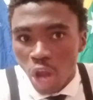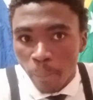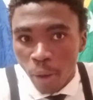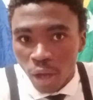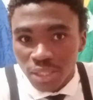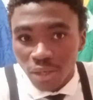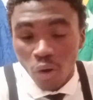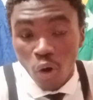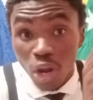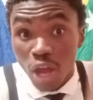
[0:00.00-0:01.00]

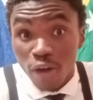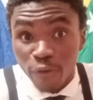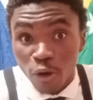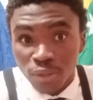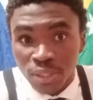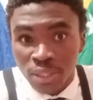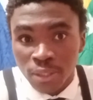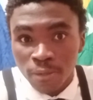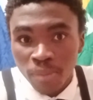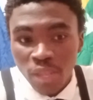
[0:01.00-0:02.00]
our
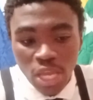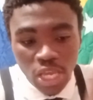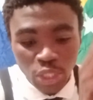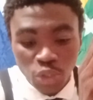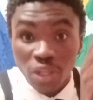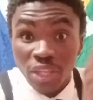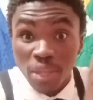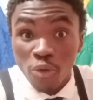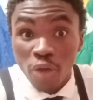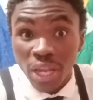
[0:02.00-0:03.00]
votes into the
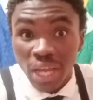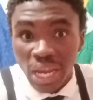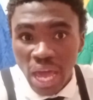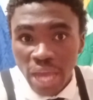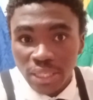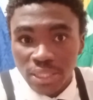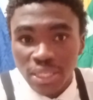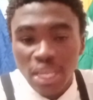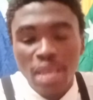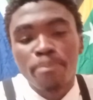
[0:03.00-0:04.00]
Democratic Alliance,